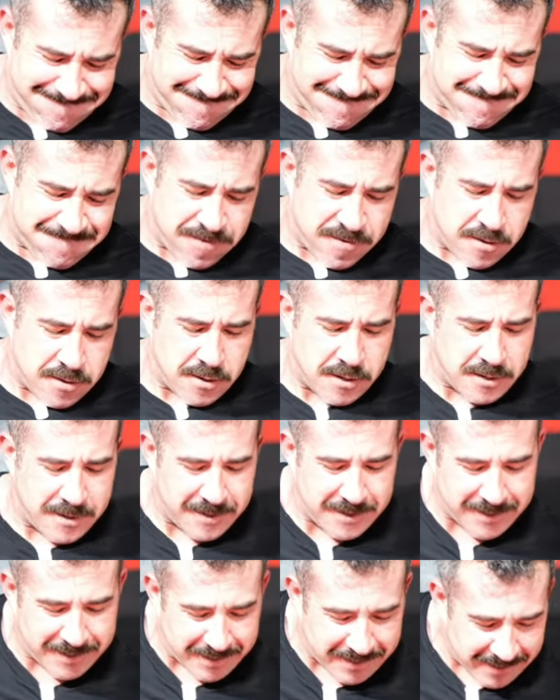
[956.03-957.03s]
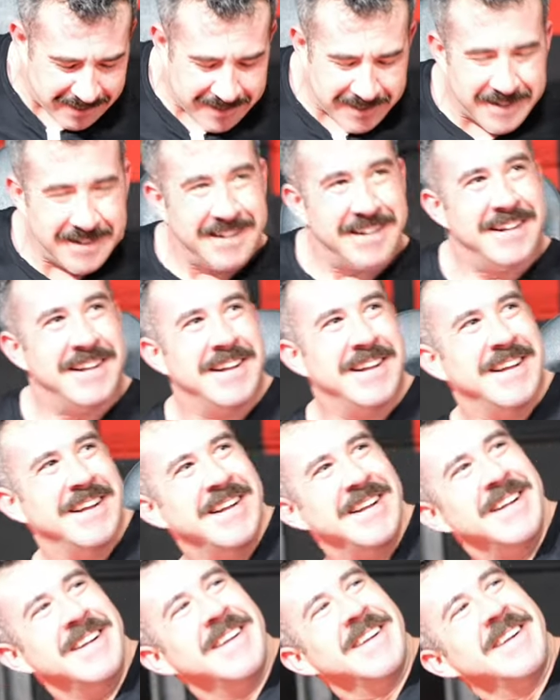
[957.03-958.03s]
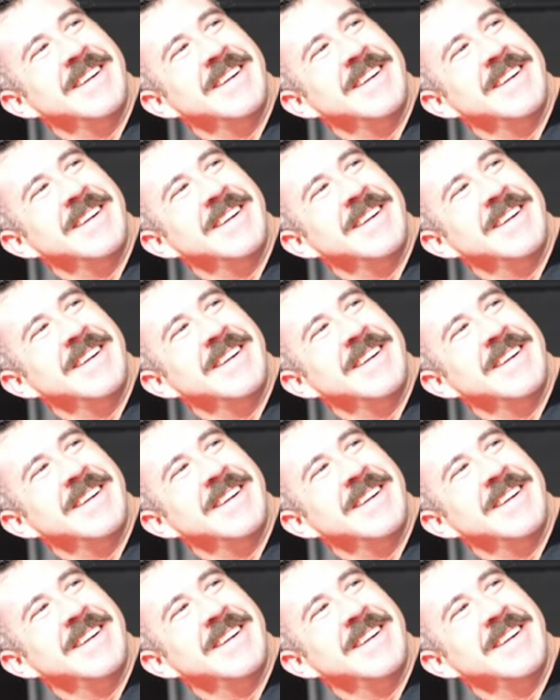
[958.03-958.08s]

Like south from the